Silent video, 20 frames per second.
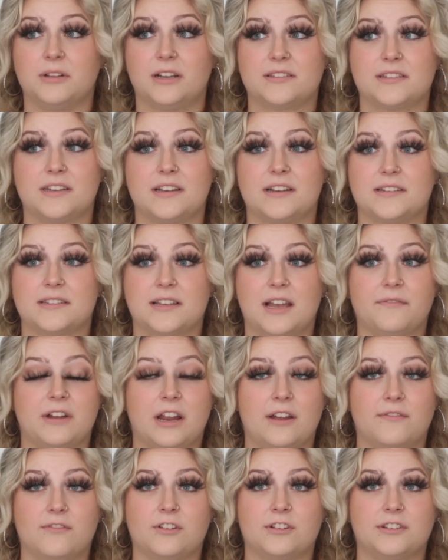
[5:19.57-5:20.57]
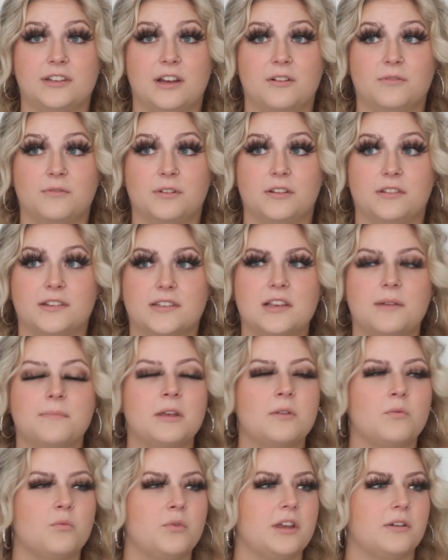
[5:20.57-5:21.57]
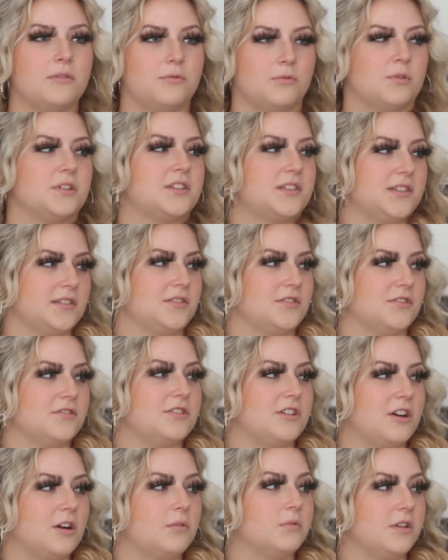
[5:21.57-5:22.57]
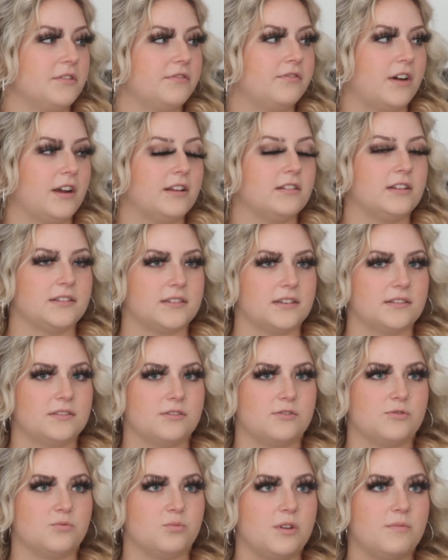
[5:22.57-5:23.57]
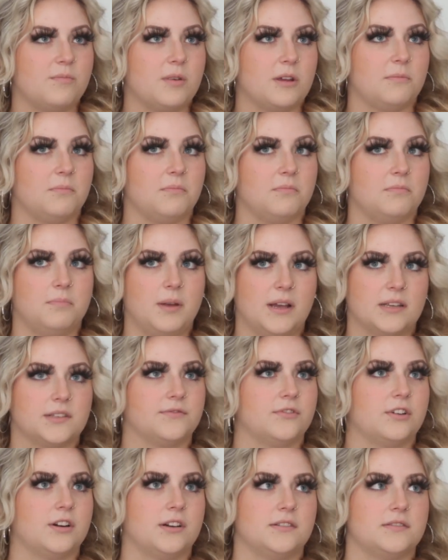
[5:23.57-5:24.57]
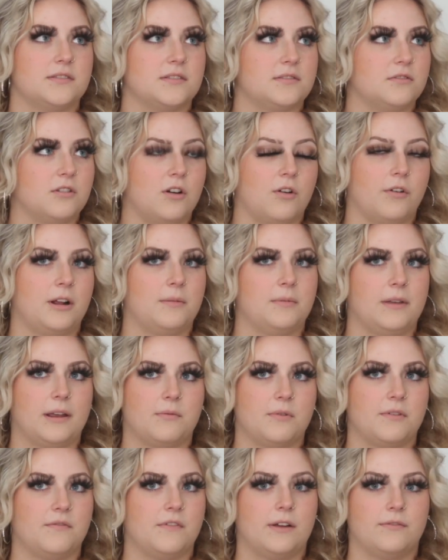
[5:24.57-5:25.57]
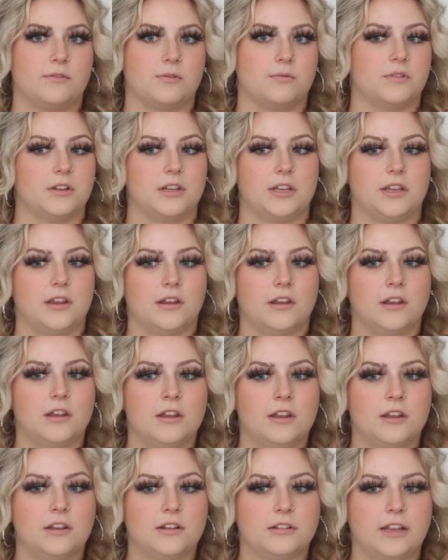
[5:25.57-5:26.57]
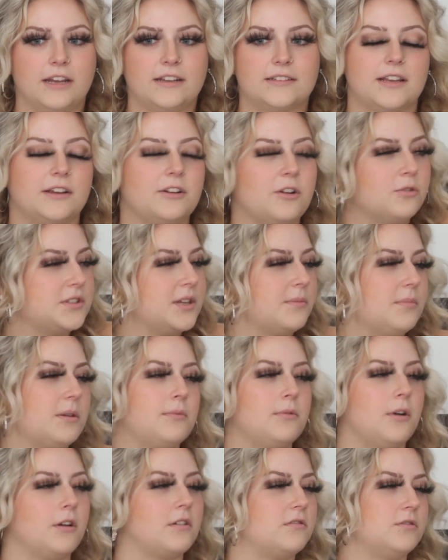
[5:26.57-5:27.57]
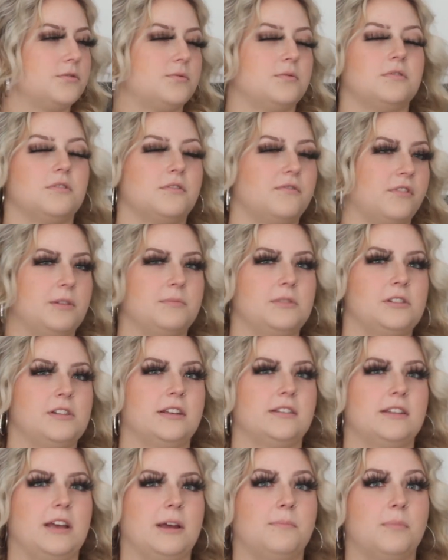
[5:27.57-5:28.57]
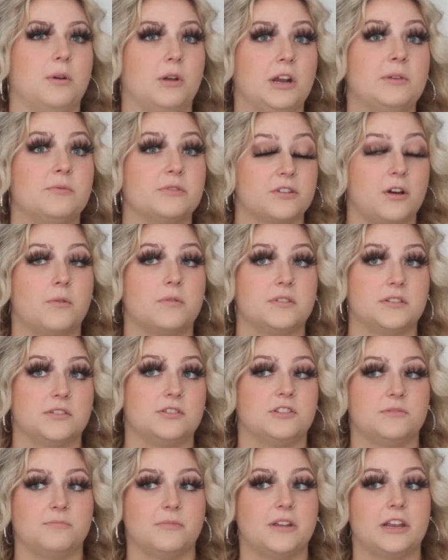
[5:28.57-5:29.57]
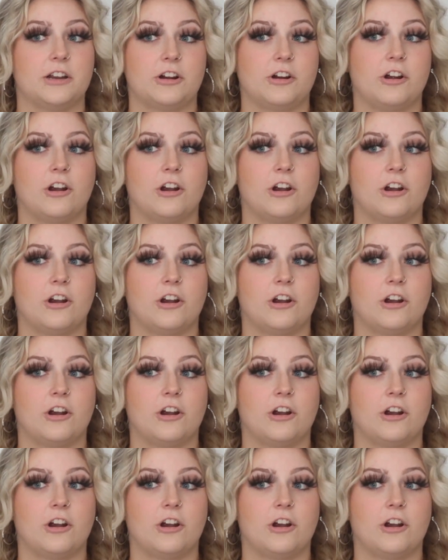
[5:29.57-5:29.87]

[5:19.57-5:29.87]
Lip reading: a blessing, because I've never dealt with, because, I mean, we're sisters, we fight like sisters. We've been best friends growing up. Like, we've never really, like, because I know some people aren't close with their family like that, but it was always just me and